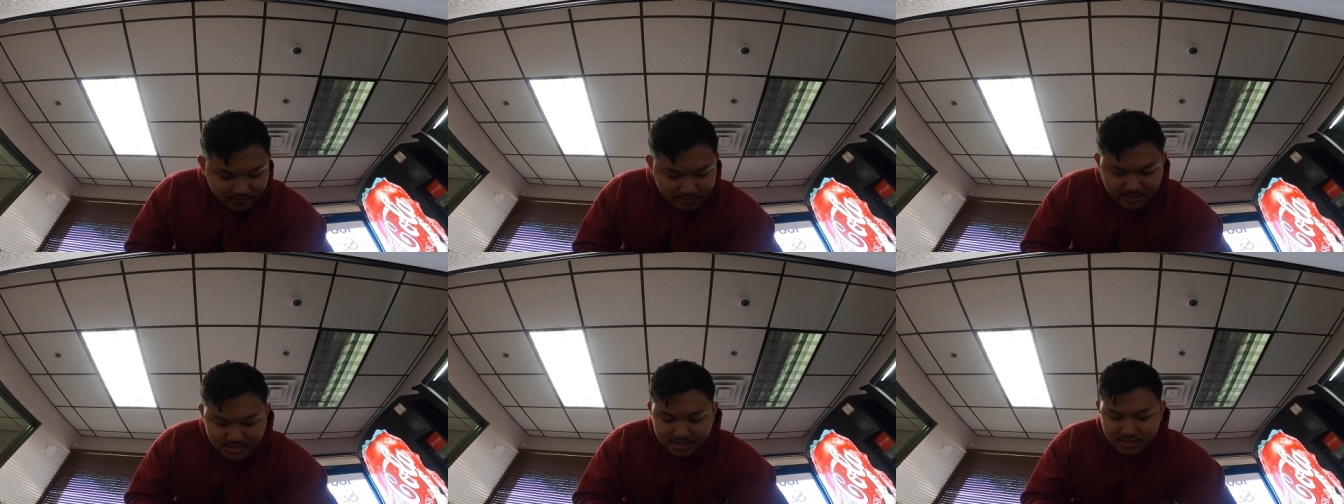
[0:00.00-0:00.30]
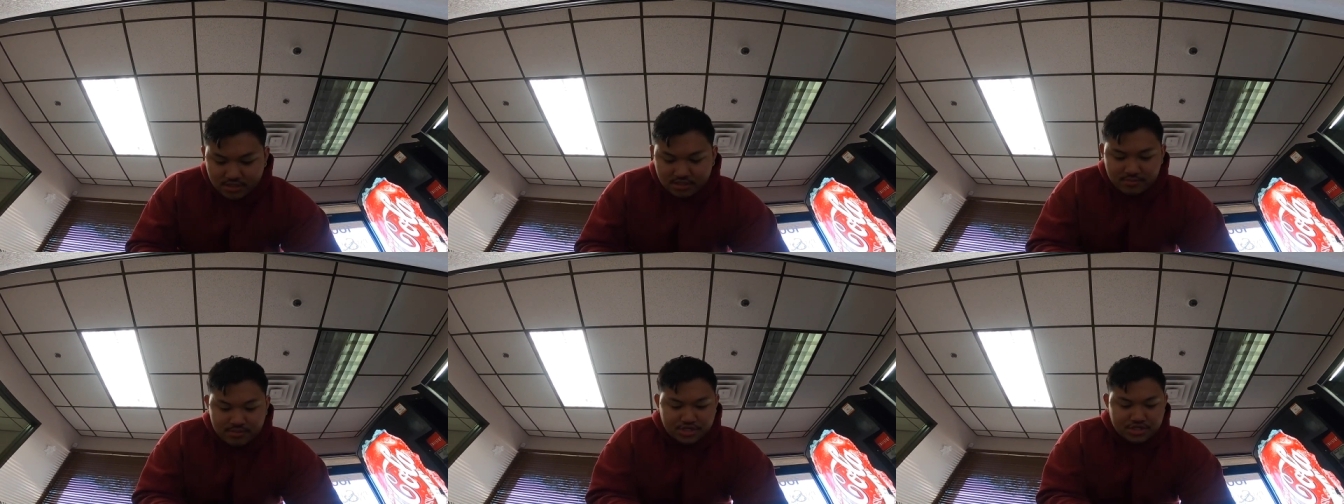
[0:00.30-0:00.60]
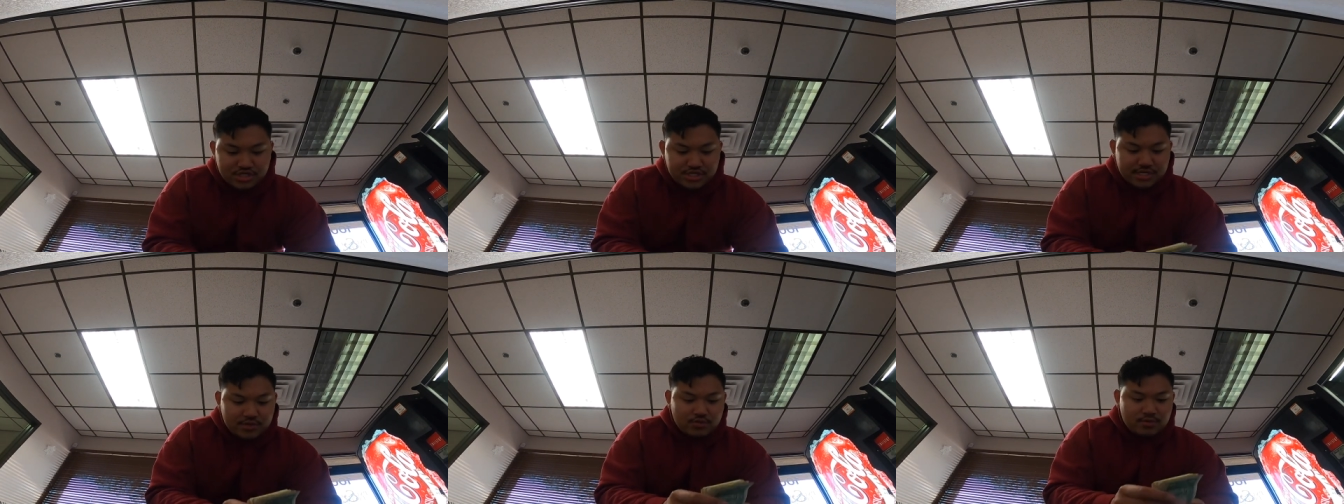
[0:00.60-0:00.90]
from the soda
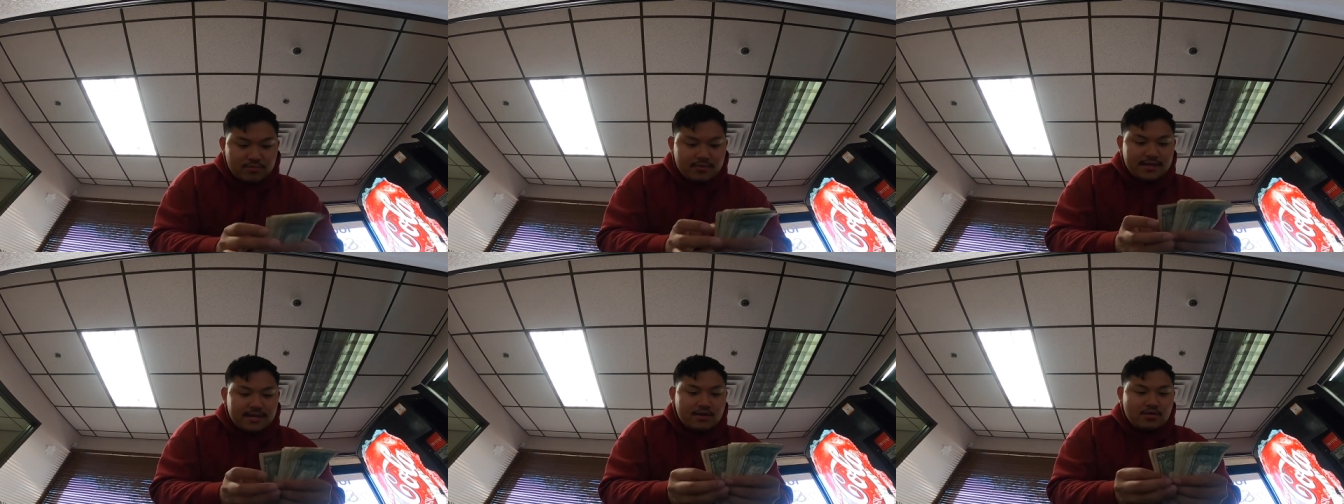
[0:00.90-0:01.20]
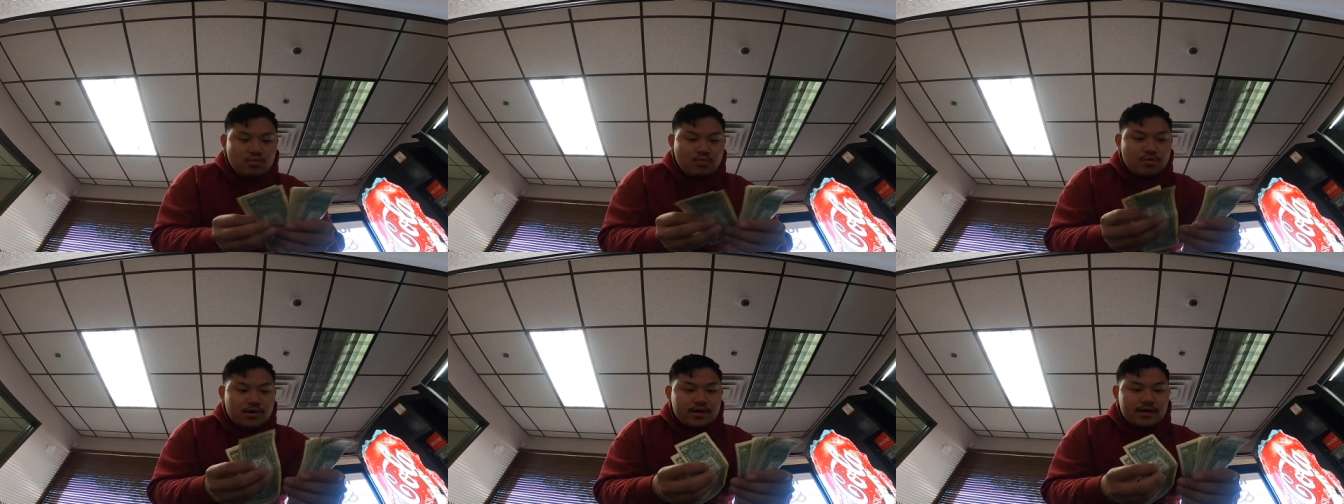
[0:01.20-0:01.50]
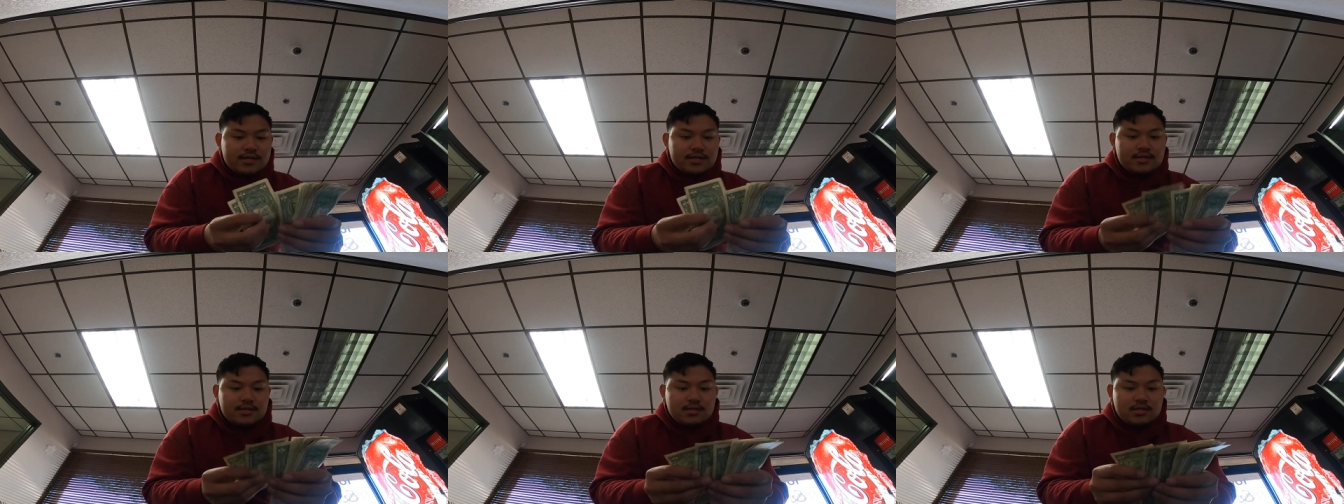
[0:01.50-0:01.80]
machine, we made
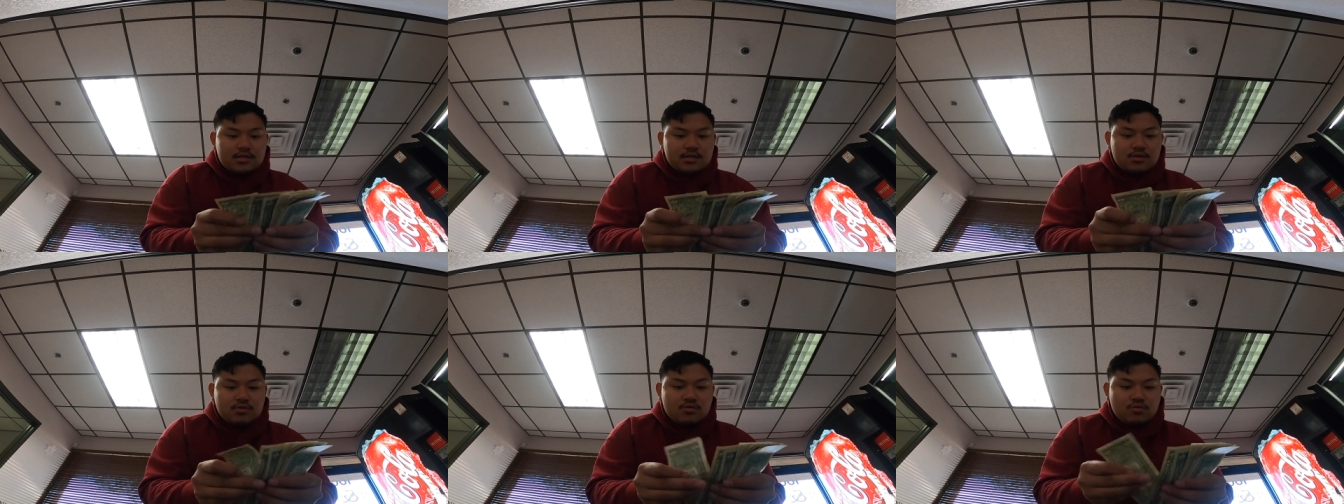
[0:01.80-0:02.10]
one,